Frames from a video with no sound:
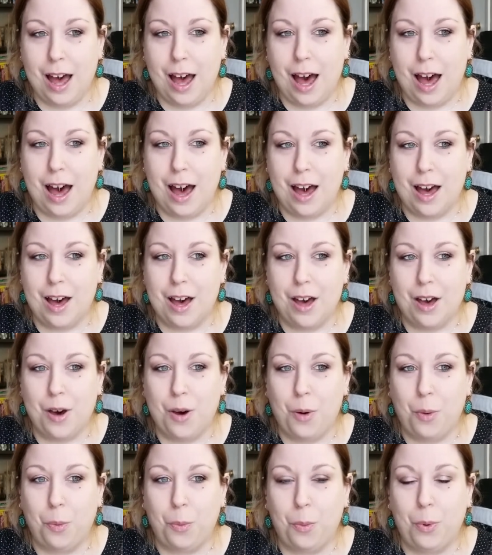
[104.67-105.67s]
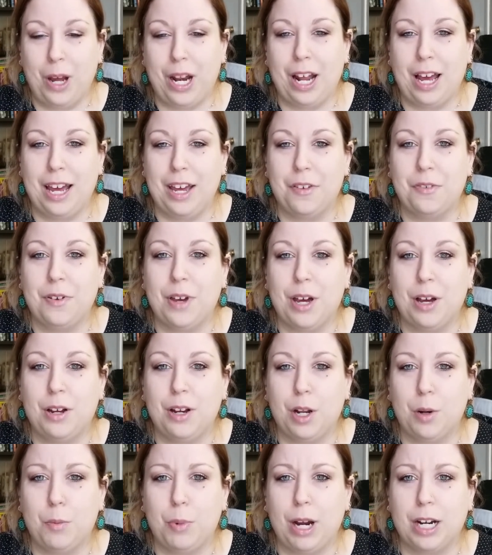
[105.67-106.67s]
What I found
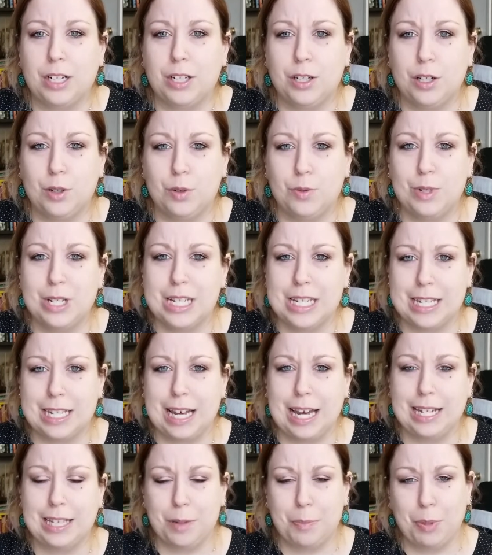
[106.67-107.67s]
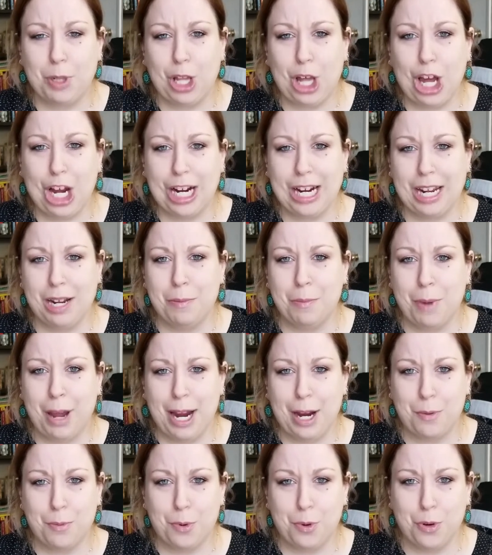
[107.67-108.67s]
unpractical was that the plug in my
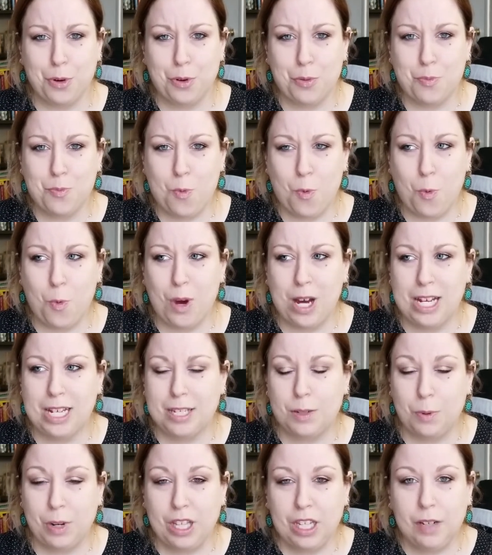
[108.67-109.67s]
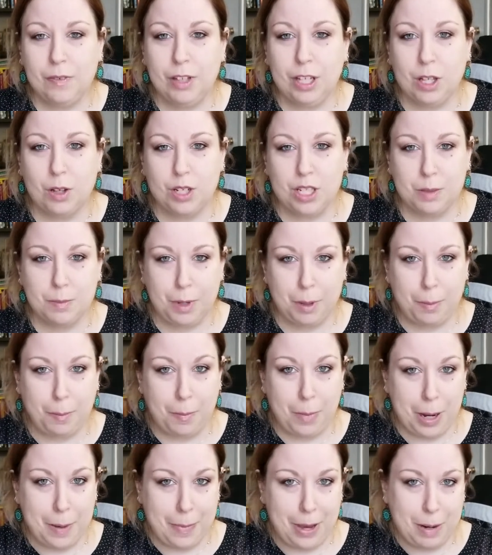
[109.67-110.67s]
room was relatively close to
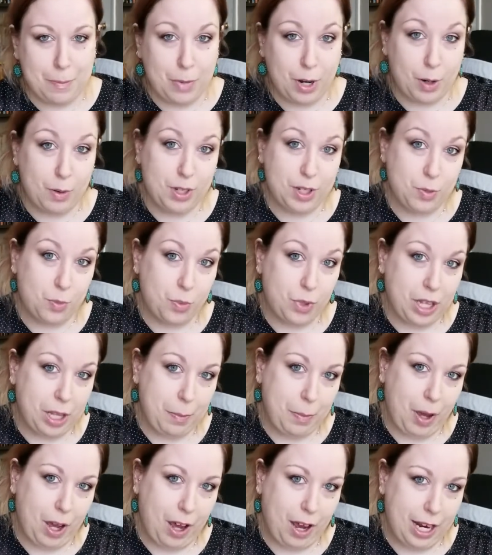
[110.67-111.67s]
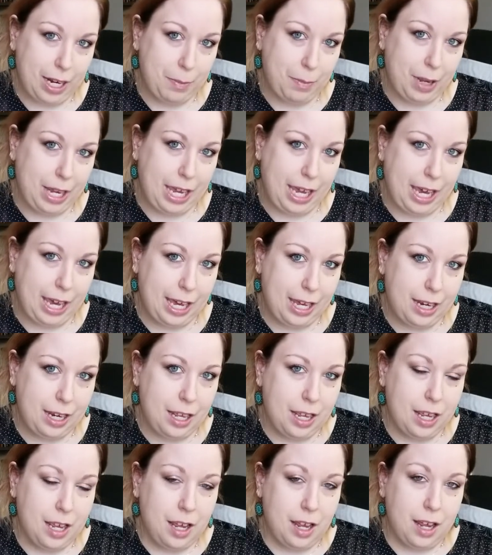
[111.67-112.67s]
my bed, but it was really behind my head
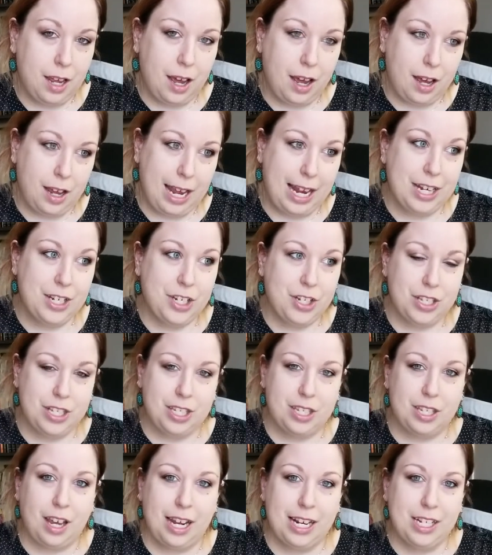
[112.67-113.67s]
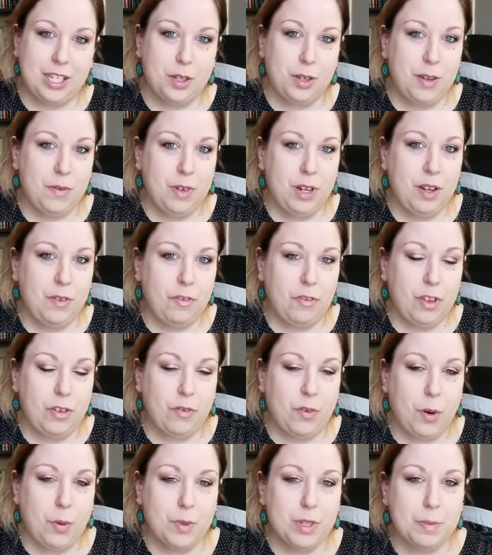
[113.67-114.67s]
and to the side. So even if the
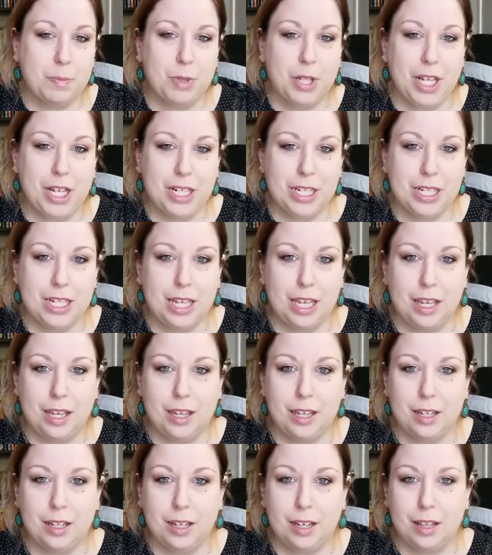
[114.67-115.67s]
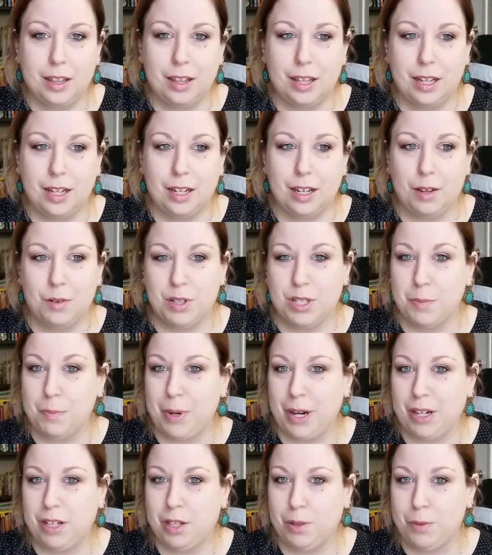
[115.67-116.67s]
phone was plugged in, then it was
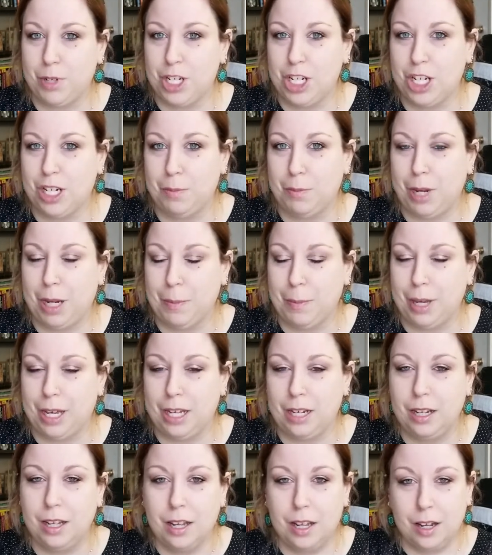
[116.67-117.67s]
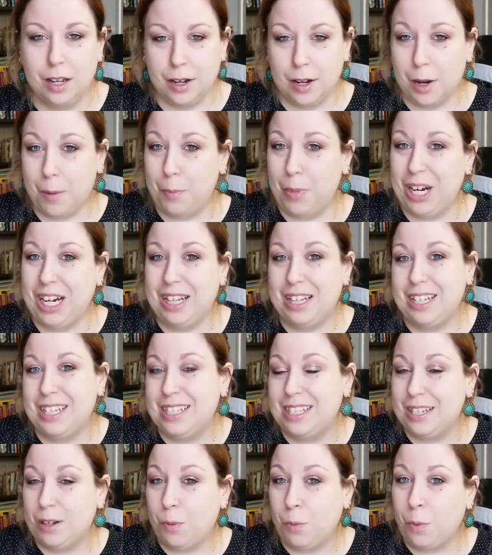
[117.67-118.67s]
barely reaching my bed. But at
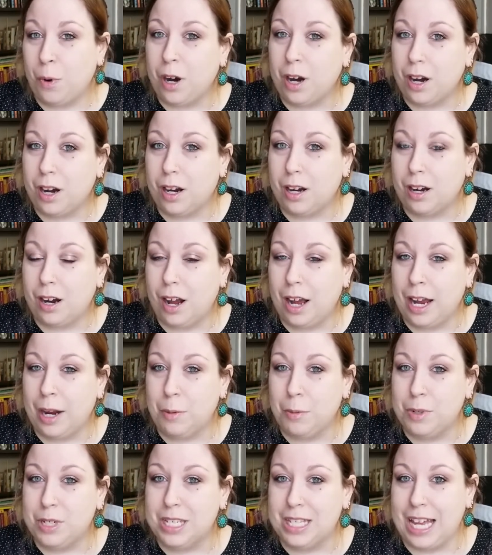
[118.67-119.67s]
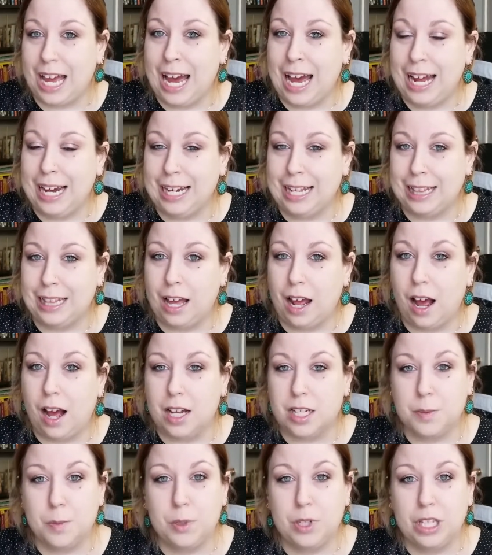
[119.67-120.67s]
least where I was at that
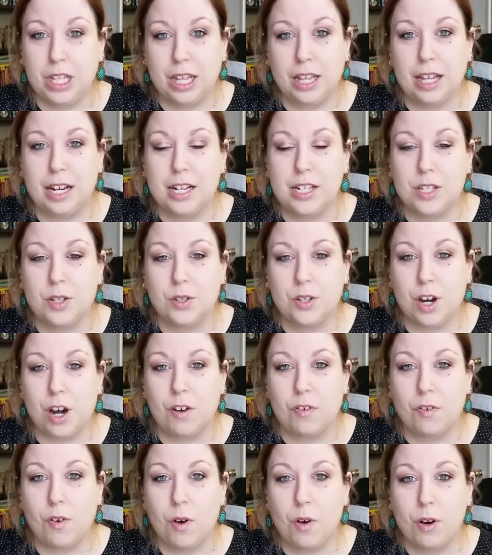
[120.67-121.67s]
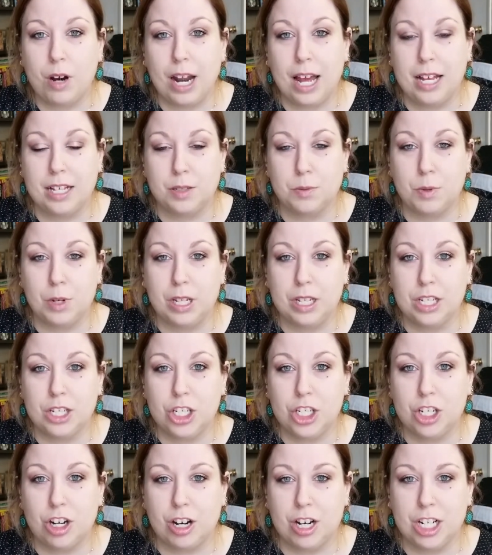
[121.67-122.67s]
hospital, they let us use our phone as well as
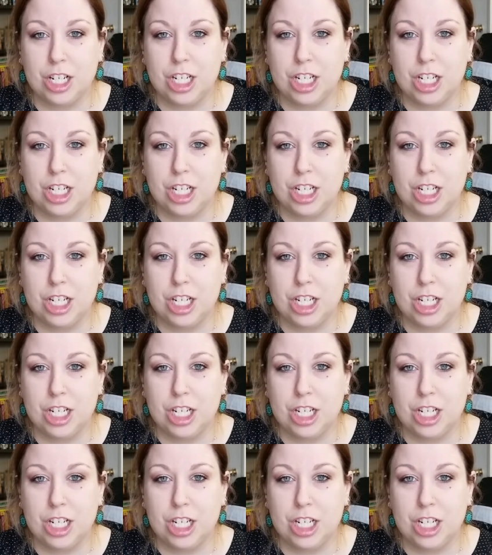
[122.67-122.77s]
charge